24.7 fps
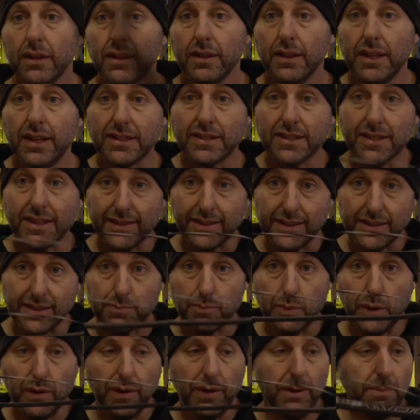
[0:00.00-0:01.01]
let's set this
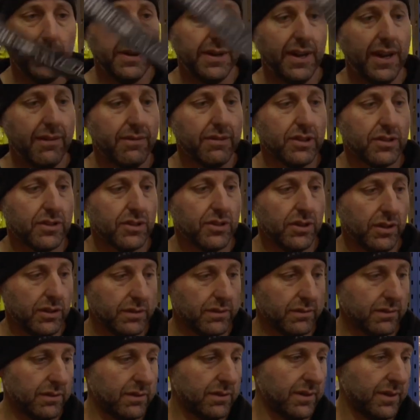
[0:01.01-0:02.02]
bow up and have a shot.